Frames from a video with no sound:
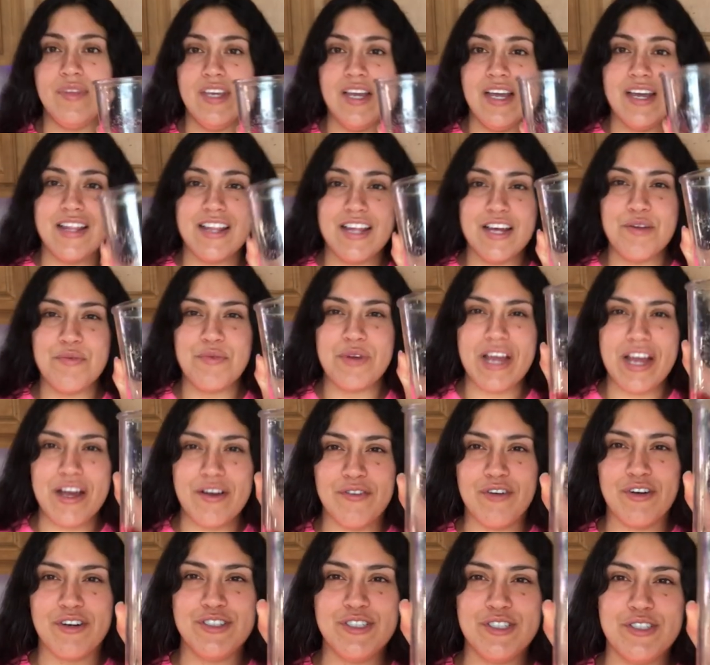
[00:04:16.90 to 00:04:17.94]
And then we have
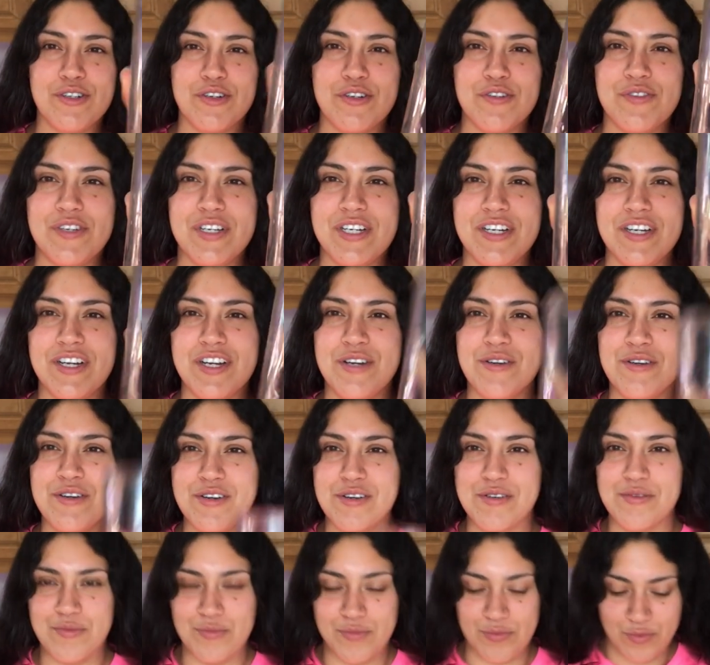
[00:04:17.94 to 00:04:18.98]
our serving
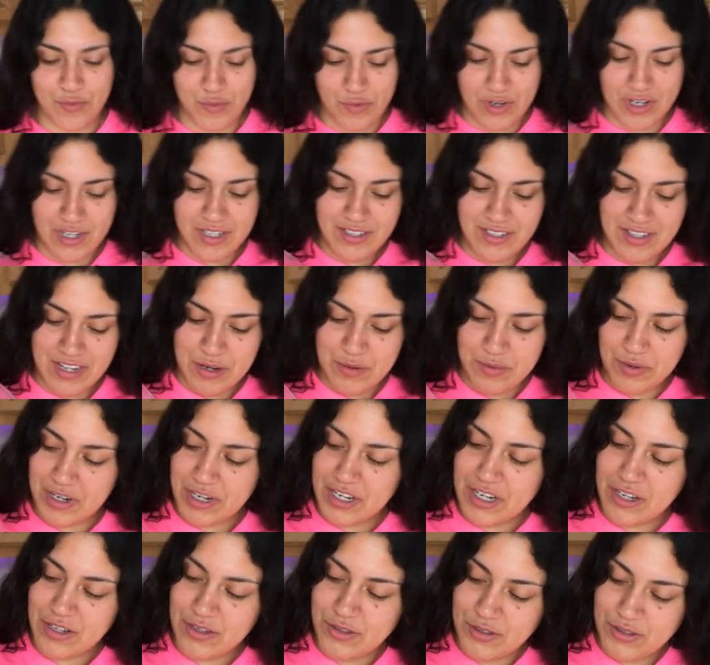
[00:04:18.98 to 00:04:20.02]
one that we're
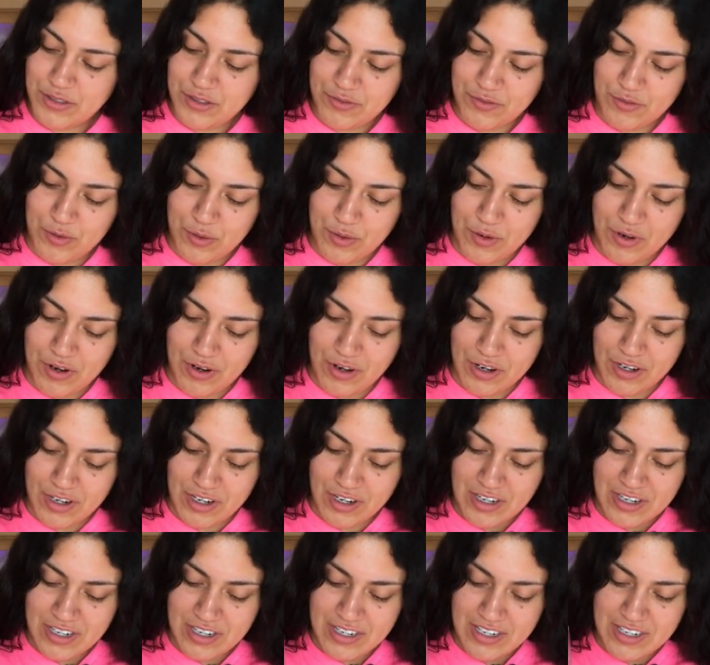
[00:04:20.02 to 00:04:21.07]
going to use for our
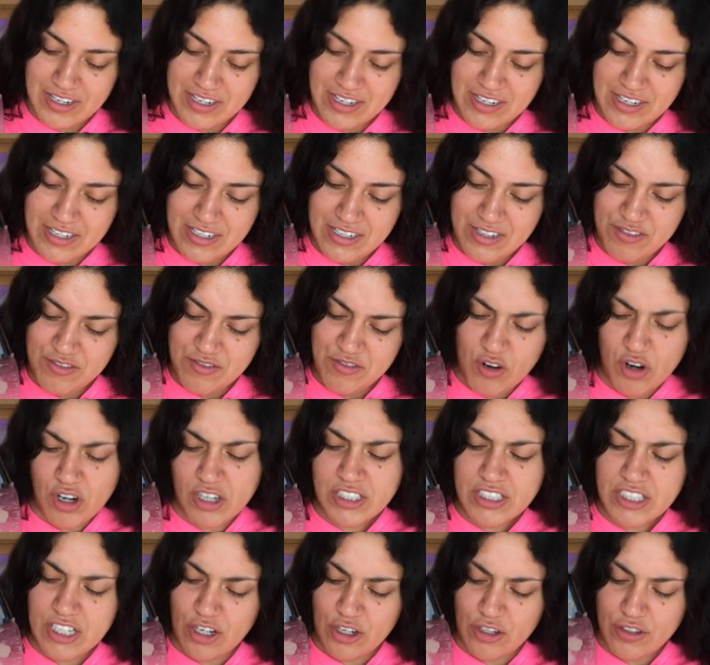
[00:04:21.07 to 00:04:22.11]
for
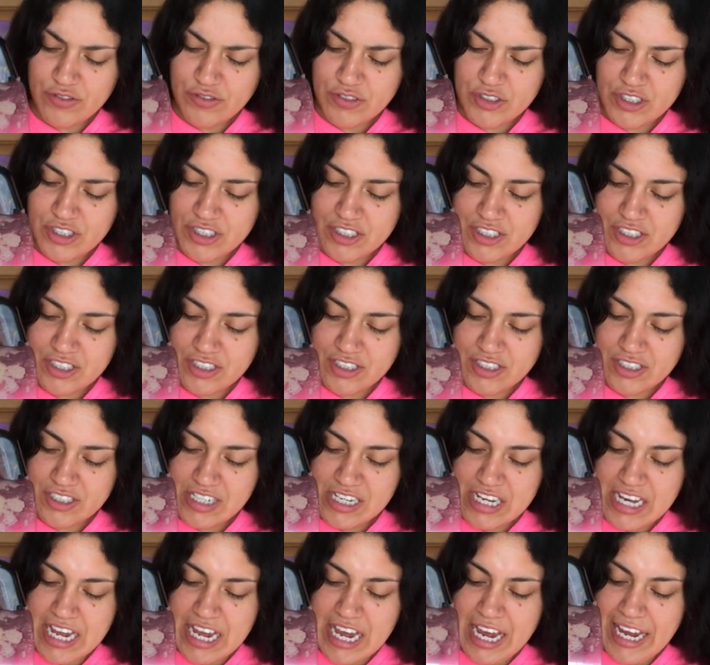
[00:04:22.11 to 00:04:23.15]
ourselves.
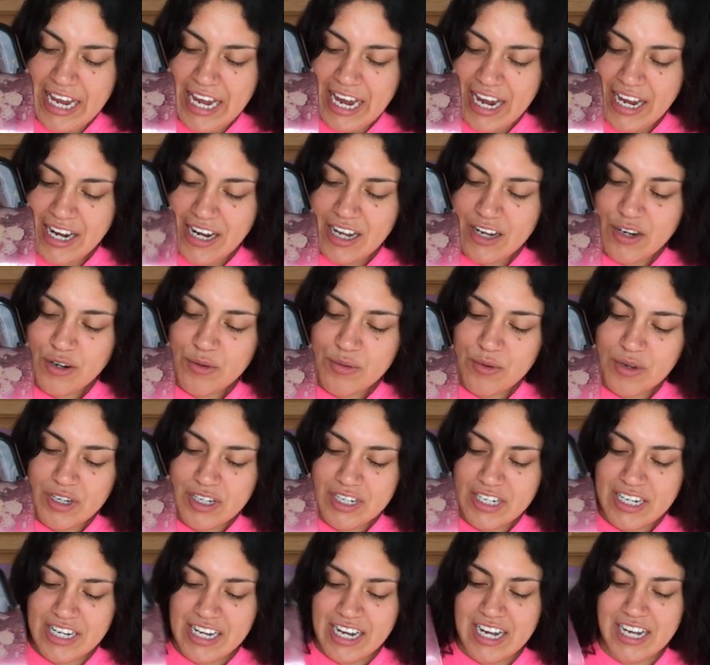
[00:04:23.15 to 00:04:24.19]
And I don't want
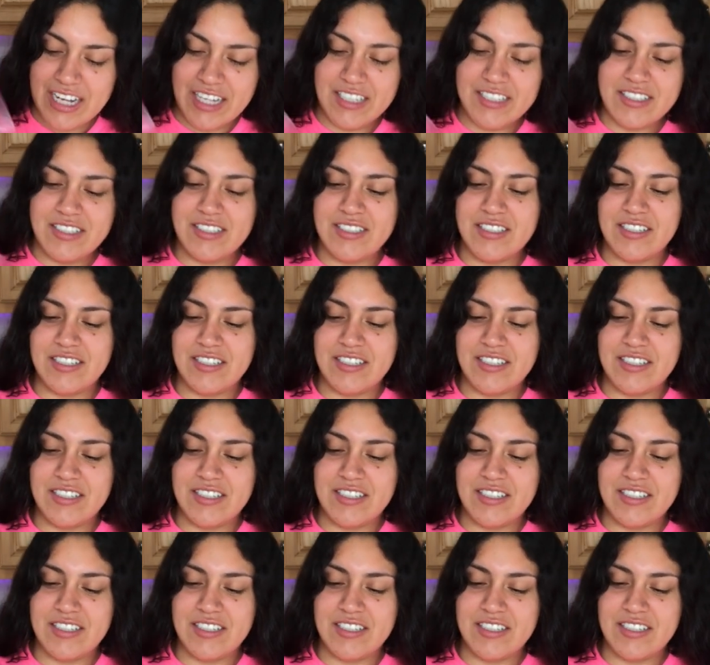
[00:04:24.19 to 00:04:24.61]
any ice.